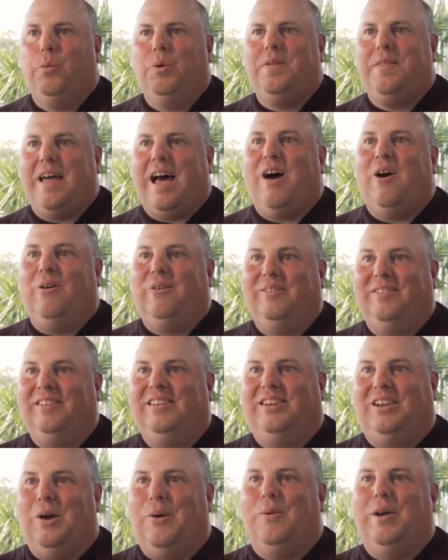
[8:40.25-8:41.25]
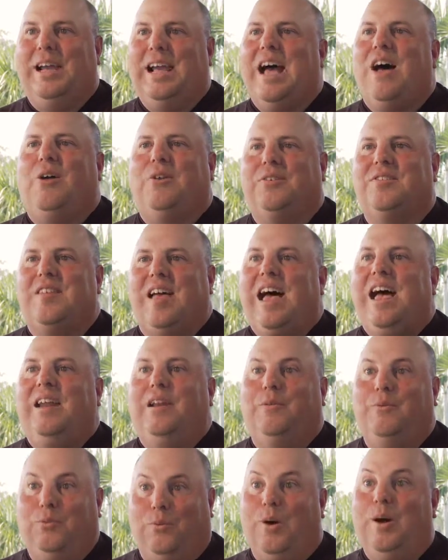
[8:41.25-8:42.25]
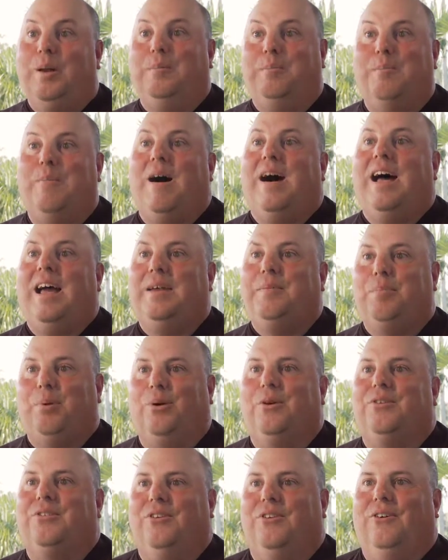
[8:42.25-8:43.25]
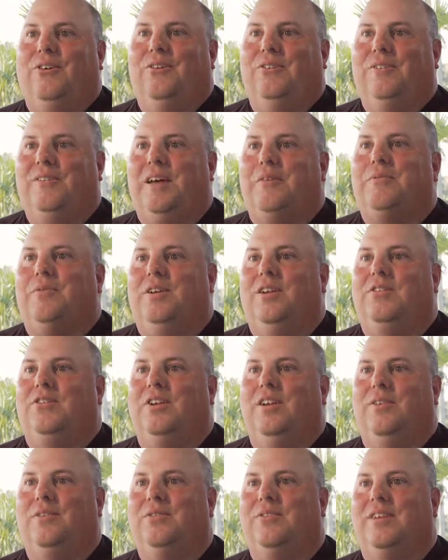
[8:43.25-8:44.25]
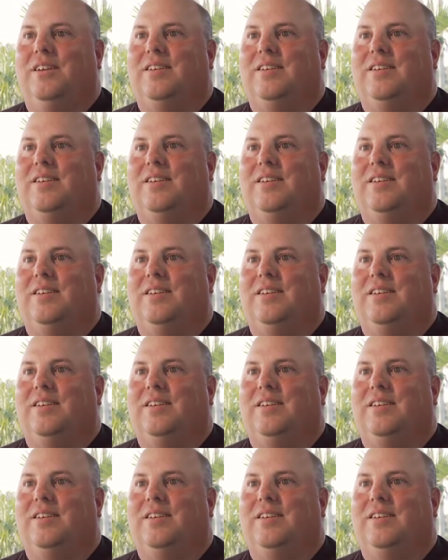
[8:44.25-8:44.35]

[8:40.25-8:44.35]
without going outside of what my personal definition of